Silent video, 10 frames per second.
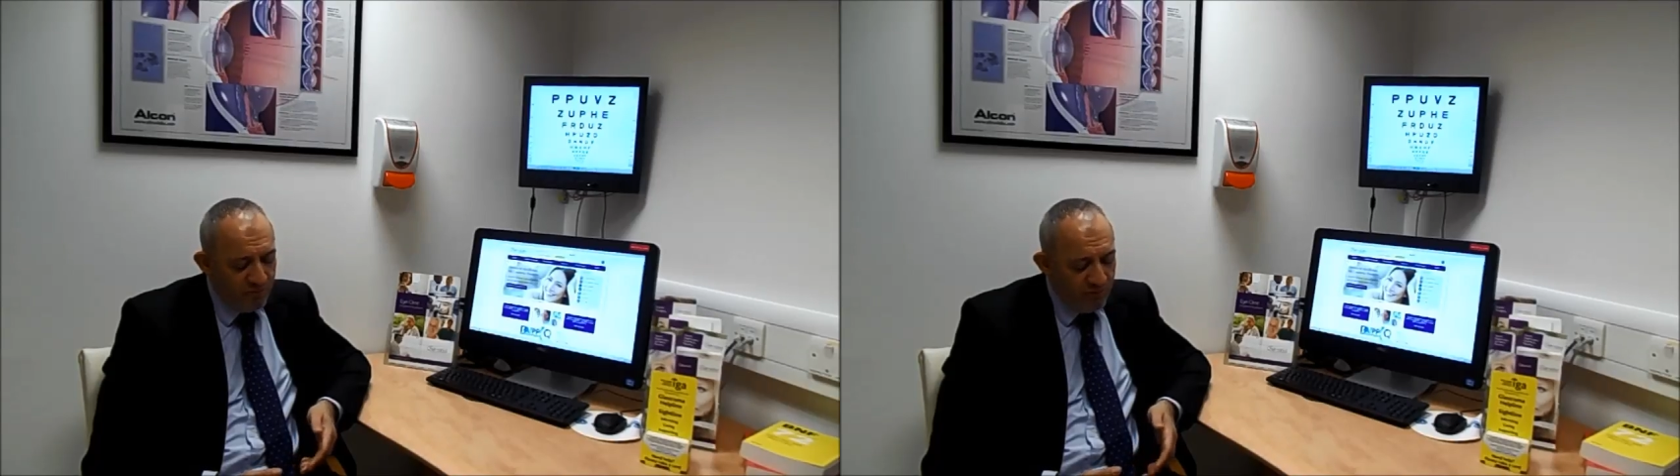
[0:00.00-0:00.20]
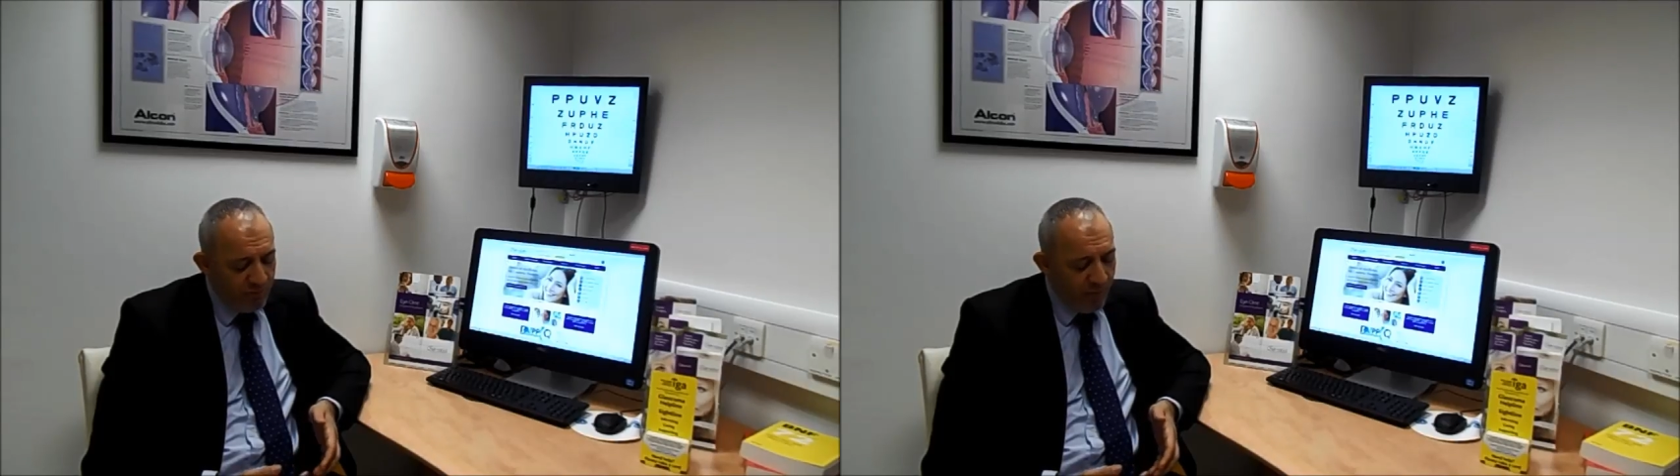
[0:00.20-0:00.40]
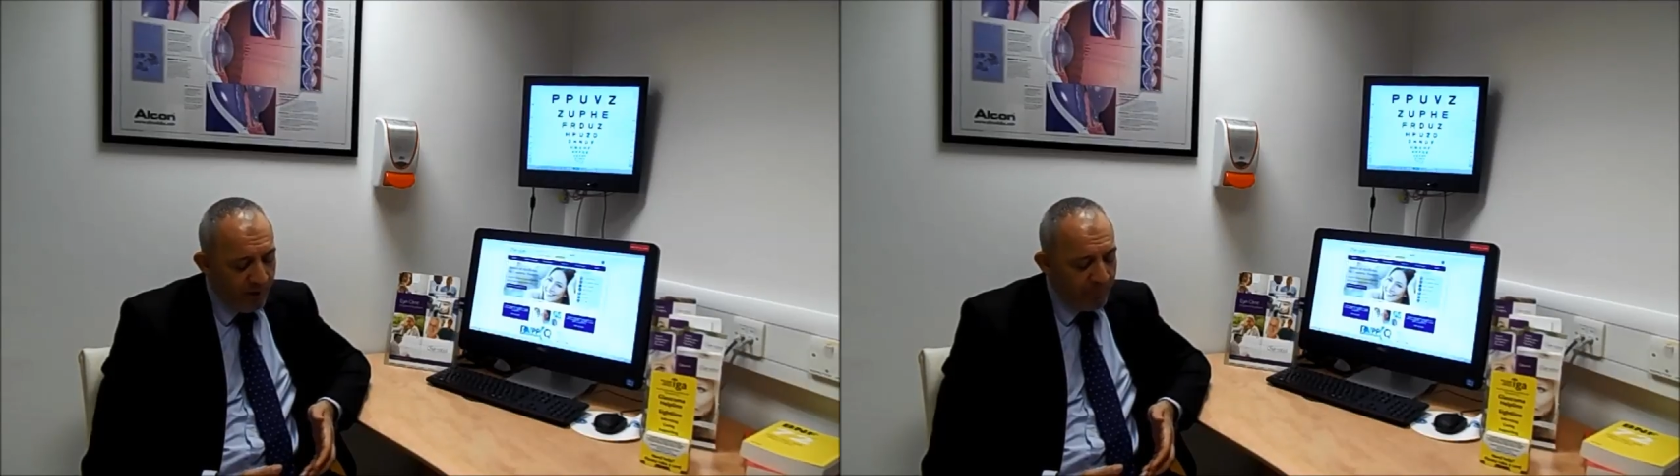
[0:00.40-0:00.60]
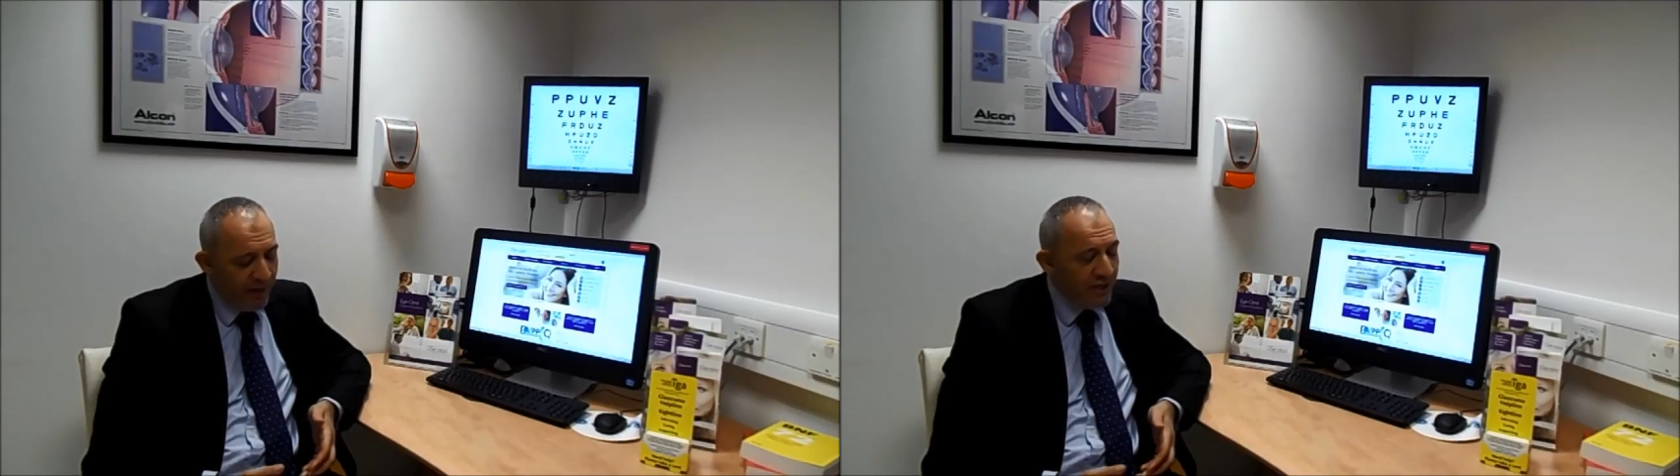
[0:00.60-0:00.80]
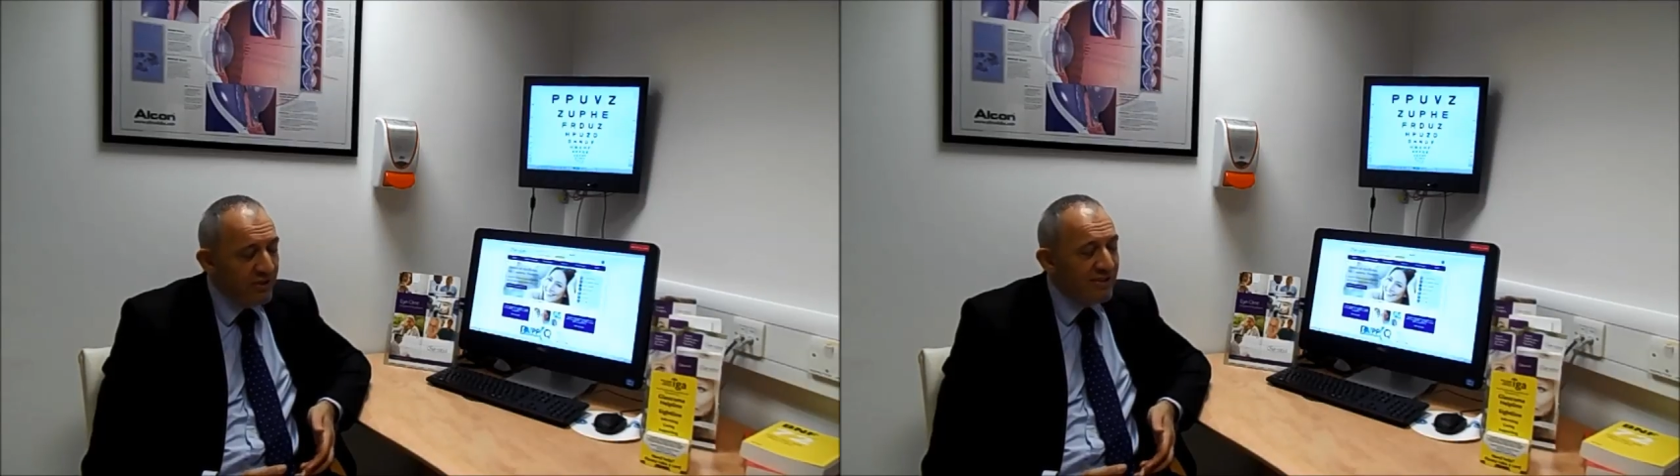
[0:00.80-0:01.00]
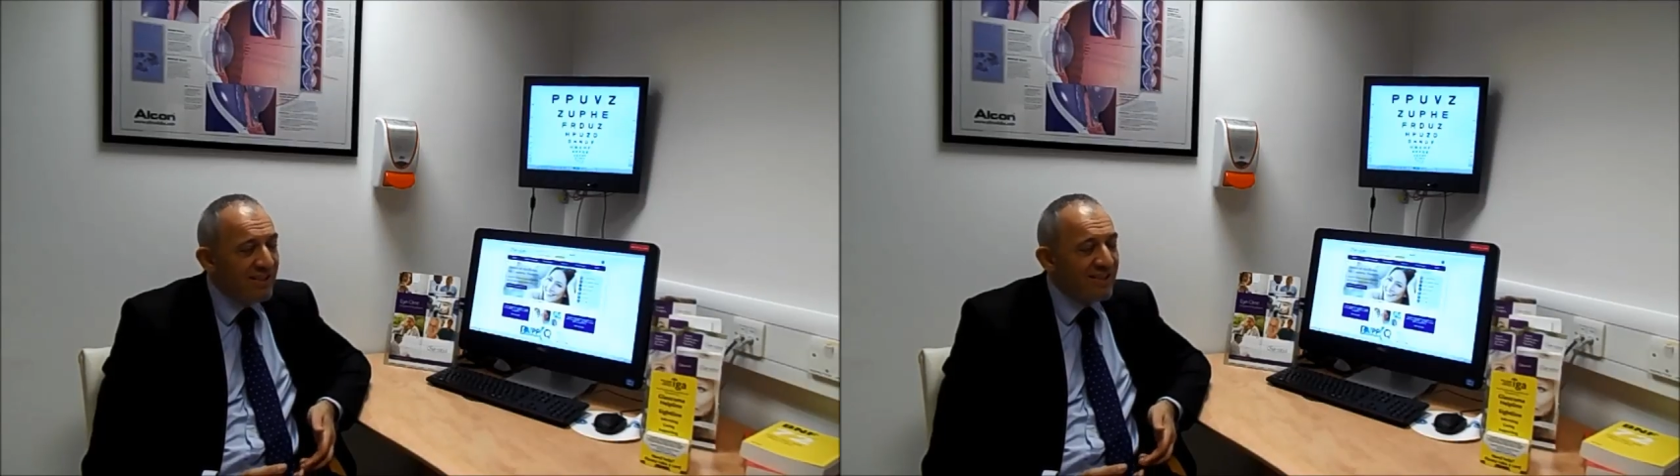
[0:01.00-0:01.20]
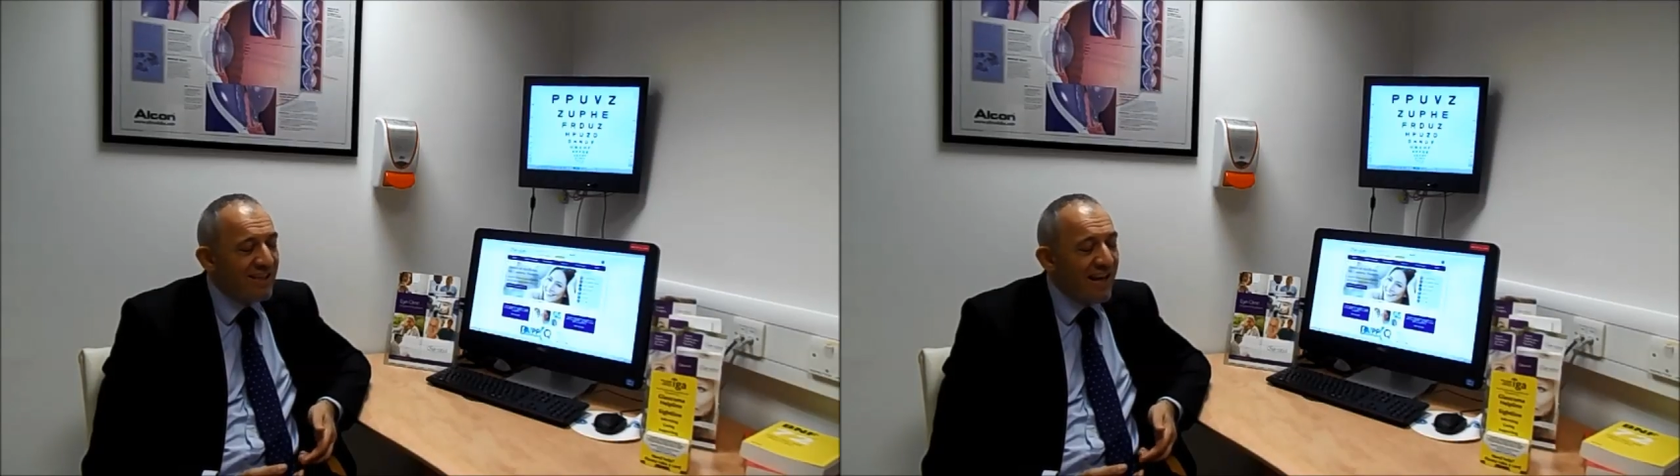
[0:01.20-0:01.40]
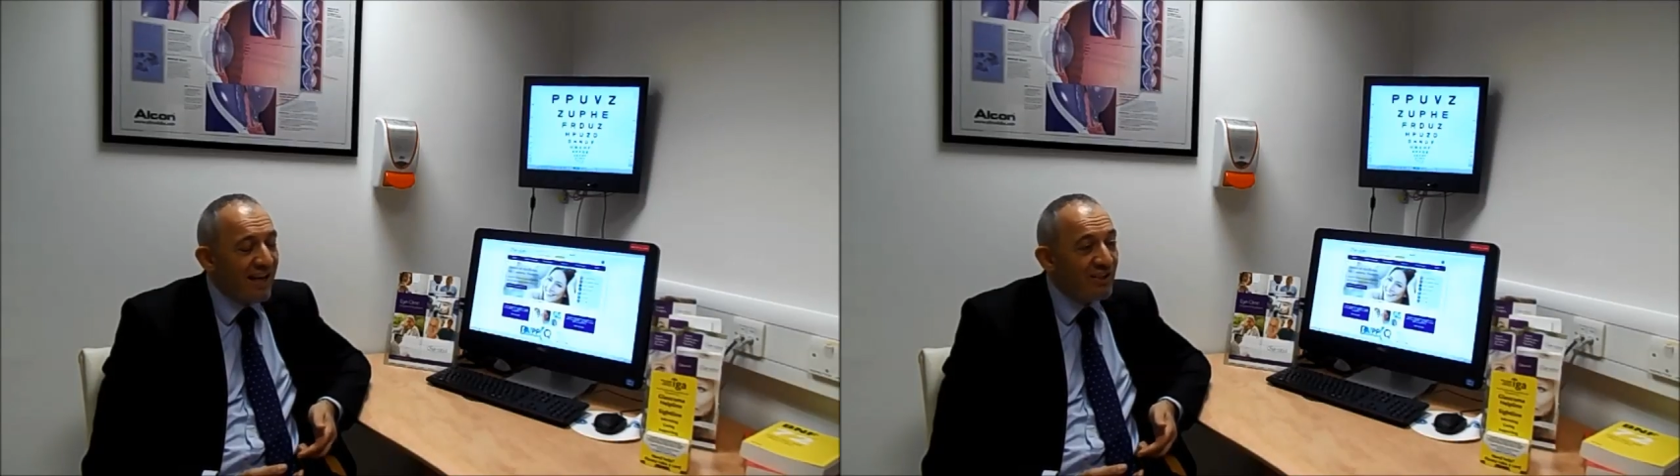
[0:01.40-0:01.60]
remind patients is
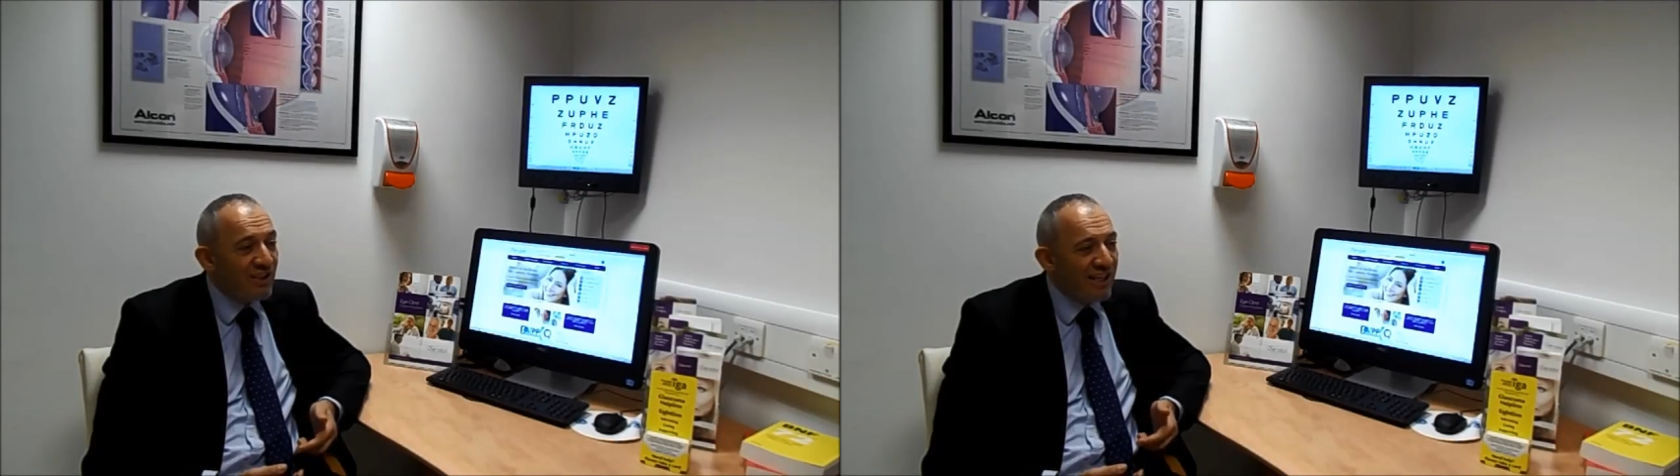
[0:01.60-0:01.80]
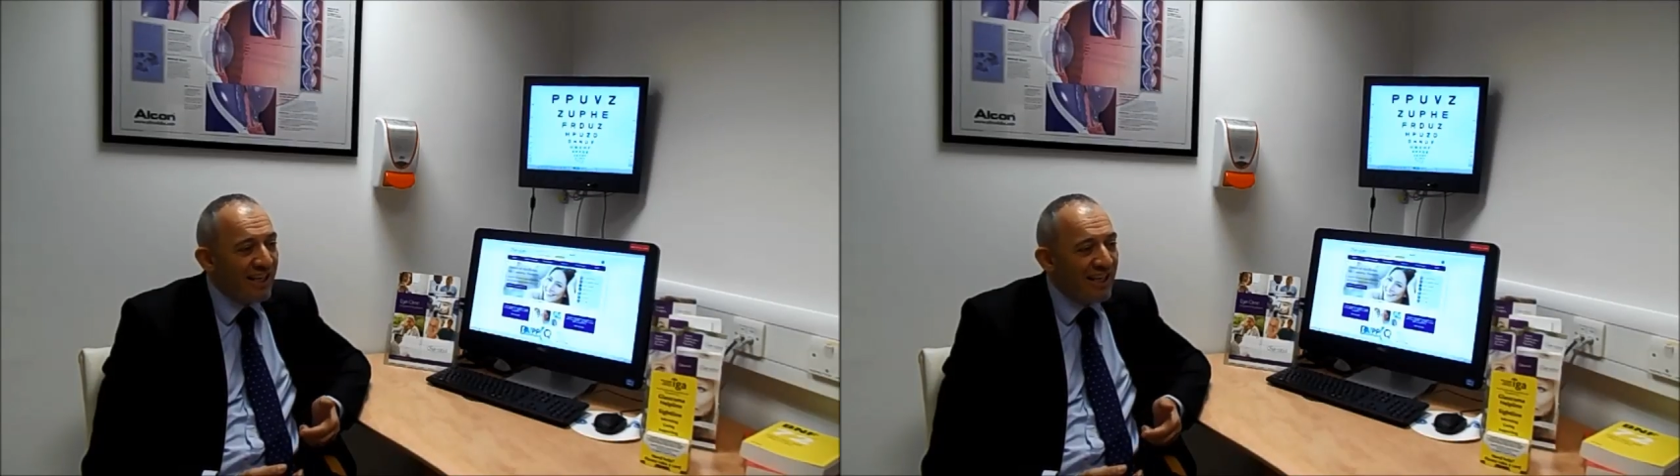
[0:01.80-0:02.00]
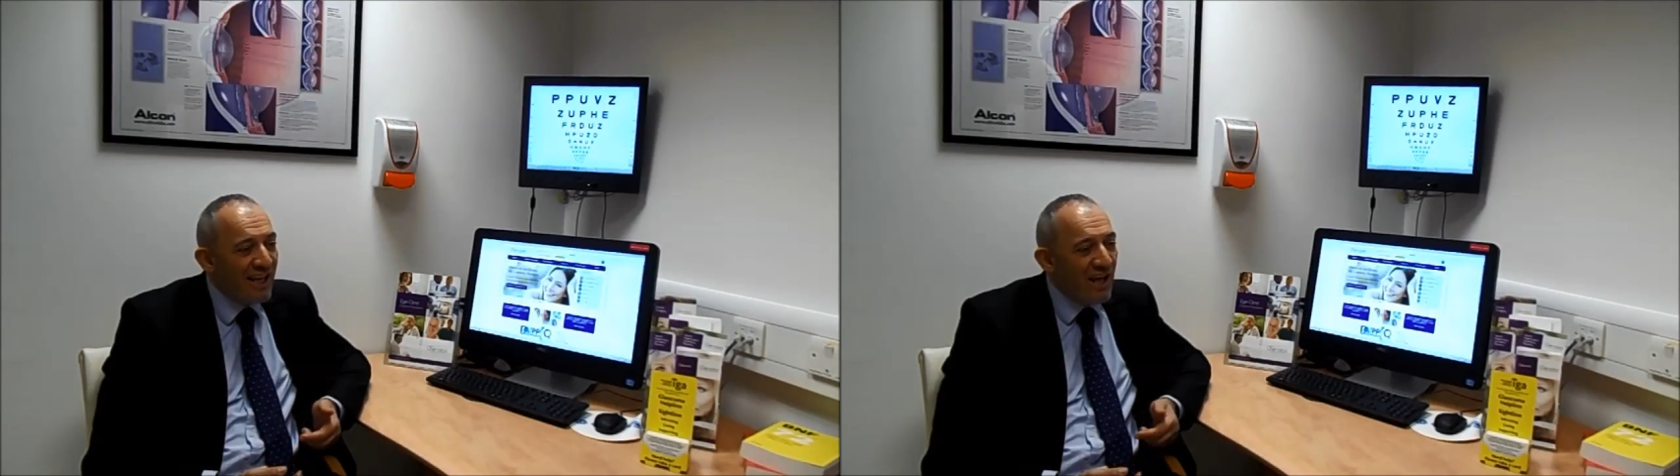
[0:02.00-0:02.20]
that actually